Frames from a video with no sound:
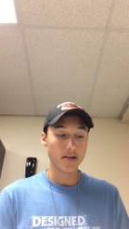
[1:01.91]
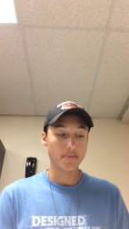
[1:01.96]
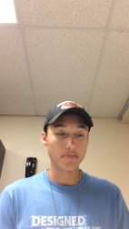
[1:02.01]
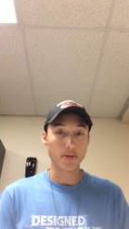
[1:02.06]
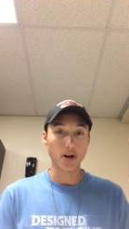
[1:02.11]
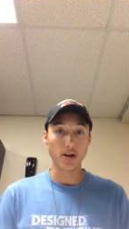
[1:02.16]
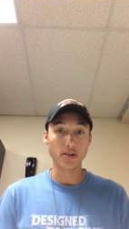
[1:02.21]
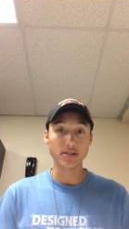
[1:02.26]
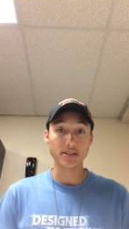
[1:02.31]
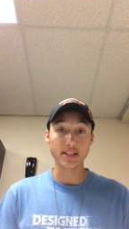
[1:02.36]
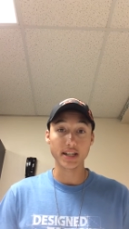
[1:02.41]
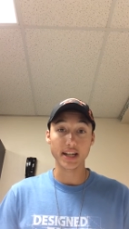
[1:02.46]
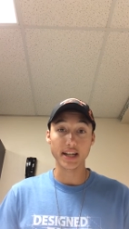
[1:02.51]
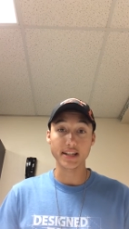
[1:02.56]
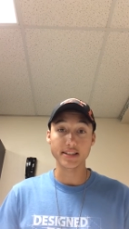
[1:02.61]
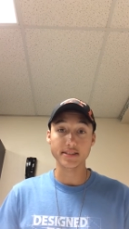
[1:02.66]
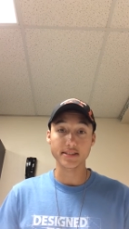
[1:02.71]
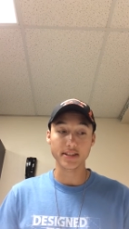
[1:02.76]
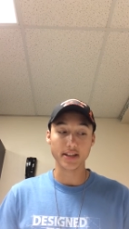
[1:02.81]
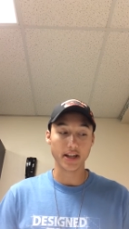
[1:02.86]
most
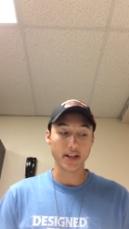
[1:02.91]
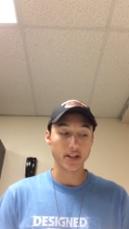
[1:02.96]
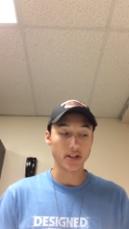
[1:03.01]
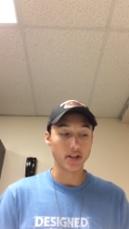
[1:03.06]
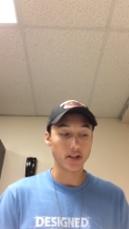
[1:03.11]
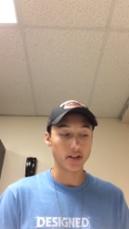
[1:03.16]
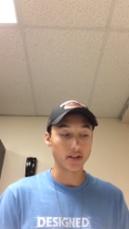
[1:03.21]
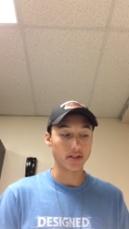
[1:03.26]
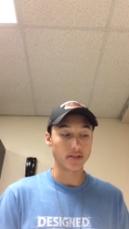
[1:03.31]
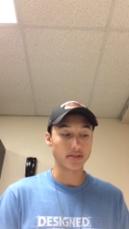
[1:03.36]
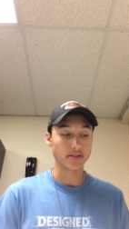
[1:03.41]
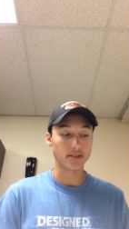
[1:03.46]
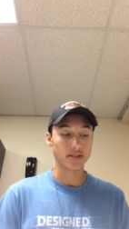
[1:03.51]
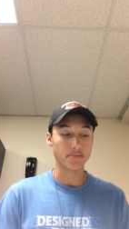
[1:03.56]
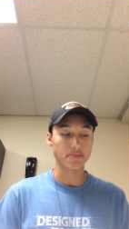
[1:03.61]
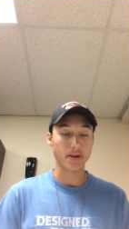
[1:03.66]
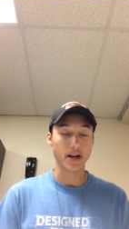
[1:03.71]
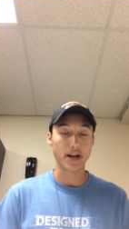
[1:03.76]
easily used